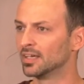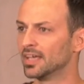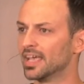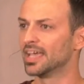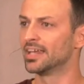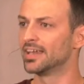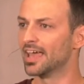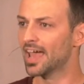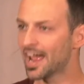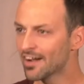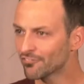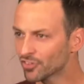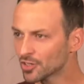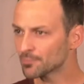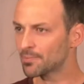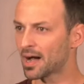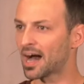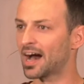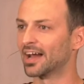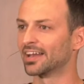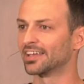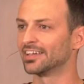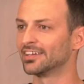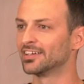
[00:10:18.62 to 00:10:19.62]
and
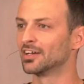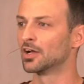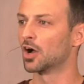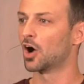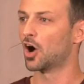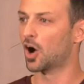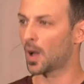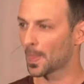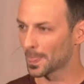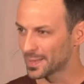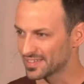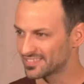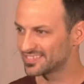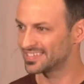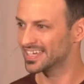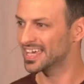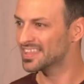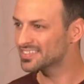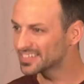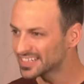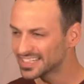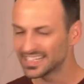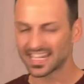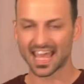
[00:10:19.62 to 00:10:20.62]
everybody on the
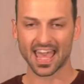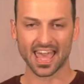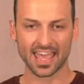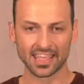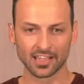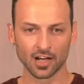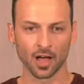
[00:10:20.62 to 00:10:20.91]
10th day,